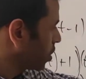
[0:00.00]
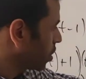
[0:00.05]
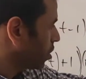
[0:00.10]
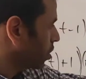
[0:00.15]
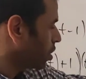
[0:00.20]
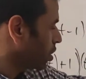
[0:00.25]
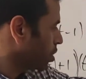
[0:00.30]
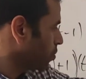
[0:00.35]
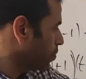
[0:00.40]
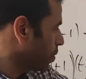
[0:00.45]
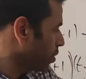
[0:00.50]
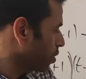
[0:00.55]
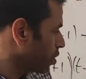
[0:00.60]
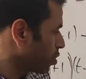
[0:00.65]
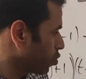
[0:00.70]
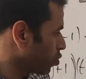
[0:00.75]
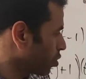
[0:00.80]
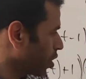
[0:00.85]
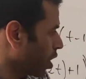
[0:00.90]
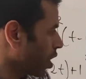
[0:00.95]
expand this
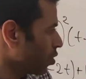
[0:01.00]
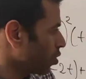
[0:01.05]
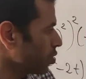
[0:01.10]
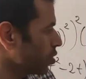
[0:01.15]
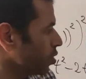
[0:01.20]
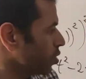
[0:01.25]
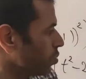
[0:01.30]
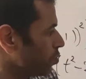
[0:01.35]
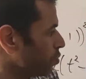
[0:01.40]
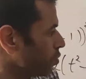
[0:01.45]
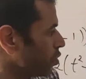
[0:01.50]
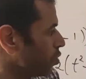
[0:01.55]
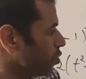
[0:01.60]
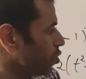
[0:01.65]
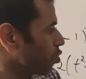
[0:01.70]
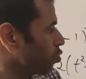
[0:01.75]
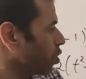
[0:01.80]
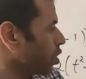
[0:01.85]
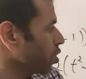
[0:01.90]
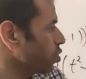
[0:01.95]
one out, because
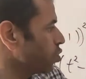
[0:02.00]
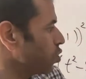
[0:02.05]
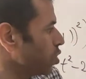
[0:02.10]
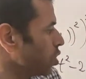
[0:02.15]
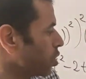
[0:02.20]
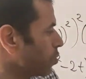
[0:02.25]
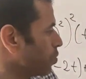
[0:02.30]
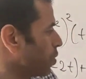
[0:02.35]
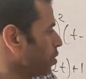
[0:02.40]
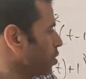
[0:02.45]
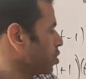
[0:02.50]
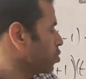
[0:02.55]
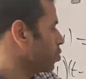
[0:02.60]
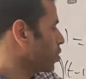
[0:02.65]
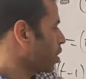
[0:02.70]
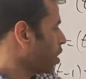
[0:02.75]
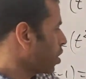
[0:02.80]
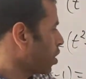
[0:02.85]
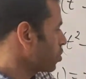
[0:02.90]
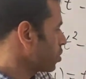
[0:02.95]
once you expand this one
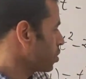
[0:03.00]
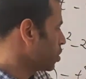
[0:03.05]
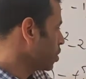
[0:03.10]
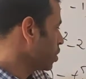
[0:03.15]
out,